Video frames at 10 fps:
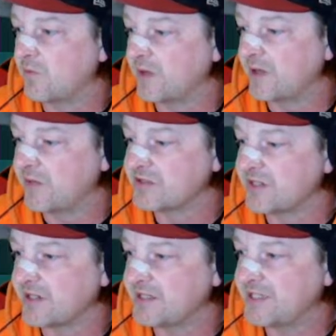We want him
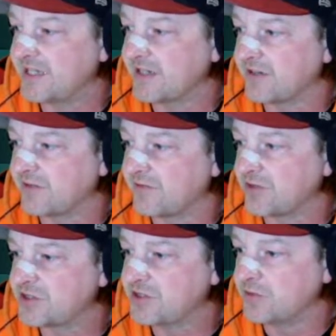using takedown on the
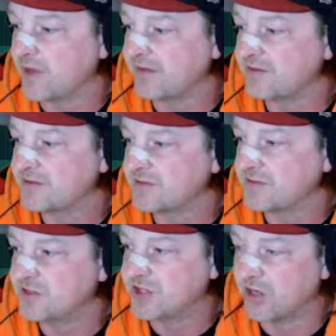first 2 waves.
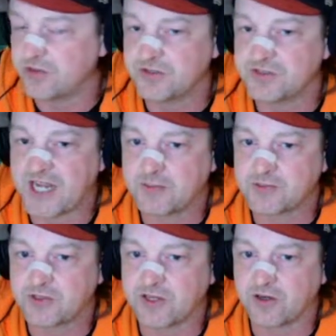Don't use
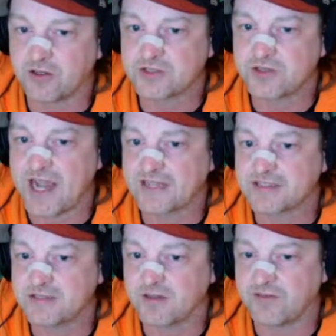hamstring at all, so he has
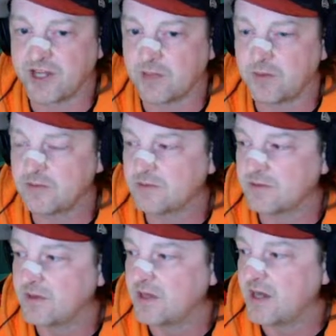it available.
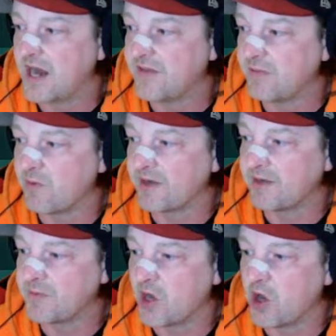And then we want
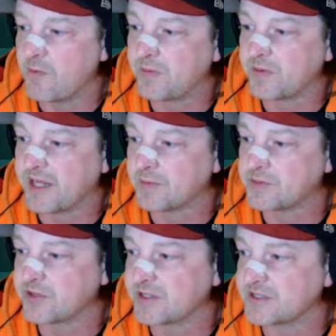him to open with
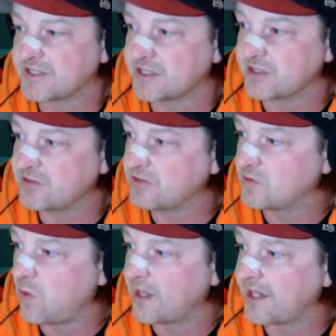hamstring, because that's a
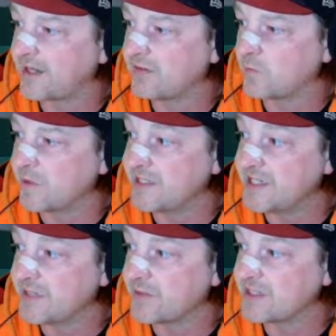quad hit with
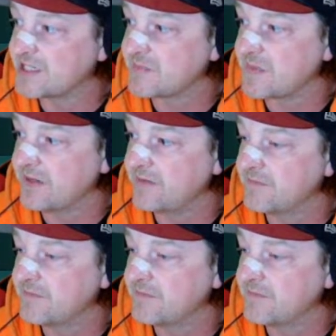decreased speed.